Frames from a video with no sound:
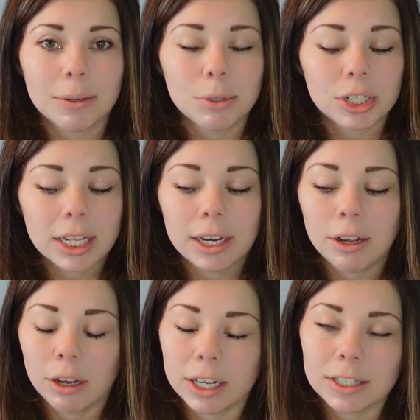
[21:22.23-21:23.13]
I'm just letting
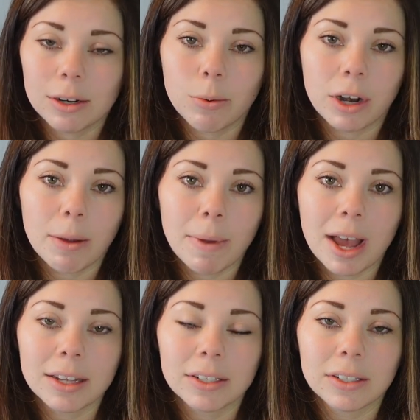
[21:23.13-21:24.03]
you guys know where I'm
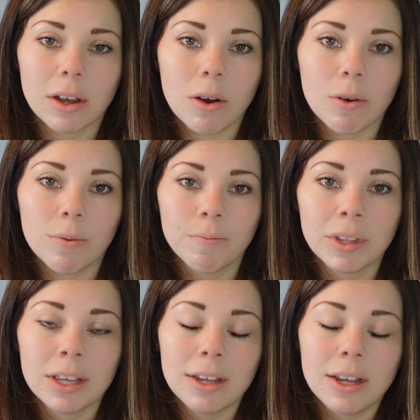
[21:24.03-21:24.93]
at. So
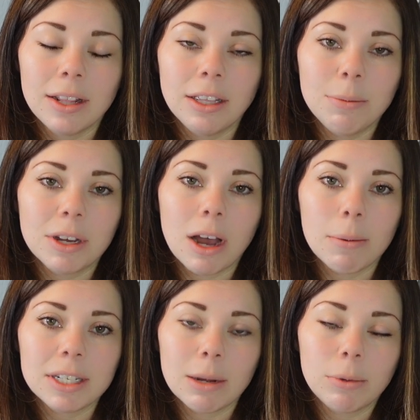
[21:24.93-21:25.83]
leave me a
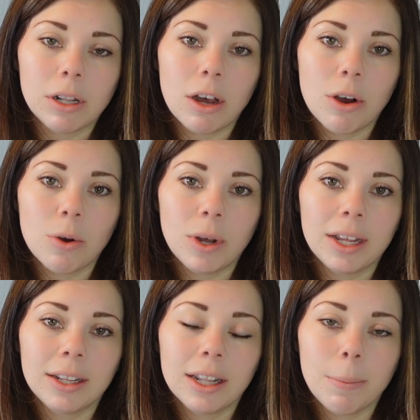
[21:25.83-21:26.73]
comment down below.
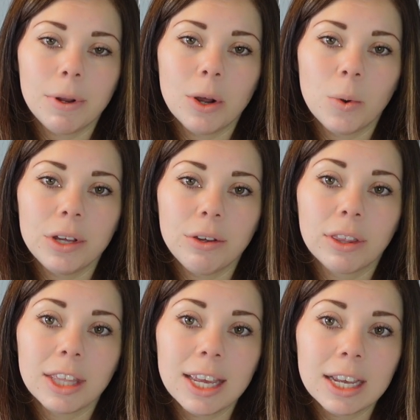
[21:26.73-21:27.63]
Let me know what you
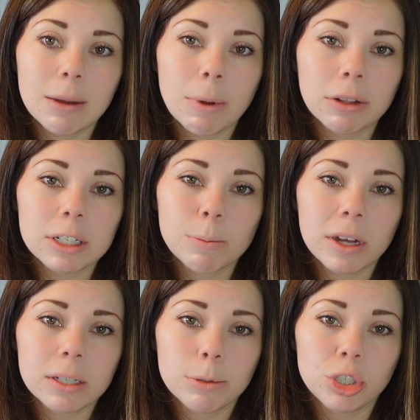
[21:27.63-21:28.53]
think about this
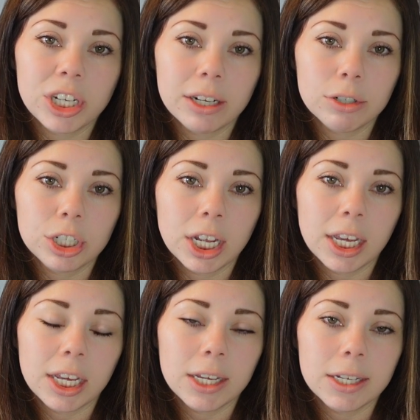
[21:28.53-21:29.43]
possible channel
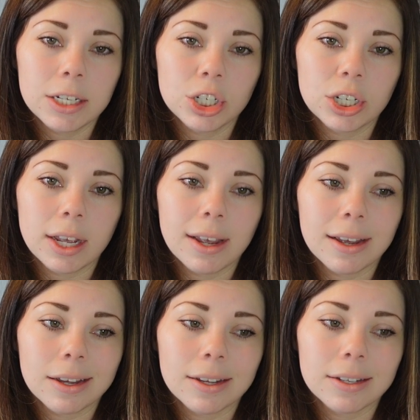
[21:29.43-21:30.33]
change
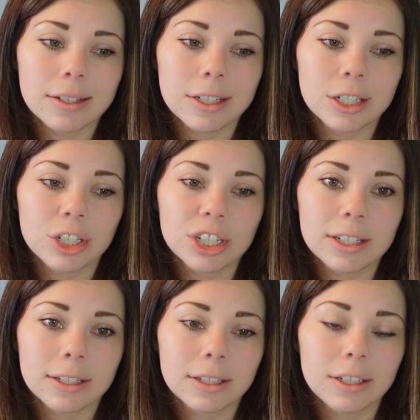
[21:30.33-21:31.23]
and
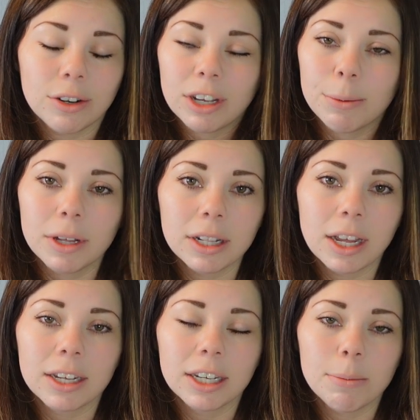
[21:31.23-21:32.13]
just, you know, give me a,
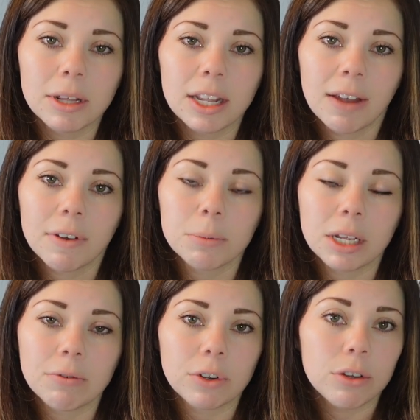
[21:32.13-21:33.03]
uh, give me a life
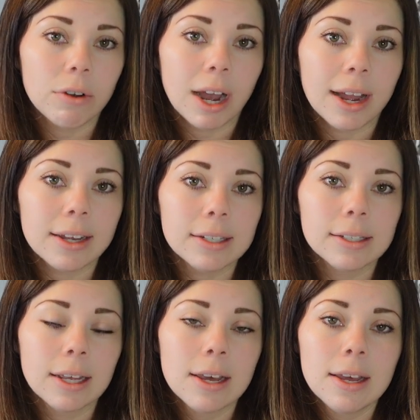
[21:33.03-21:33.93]
update for you guys.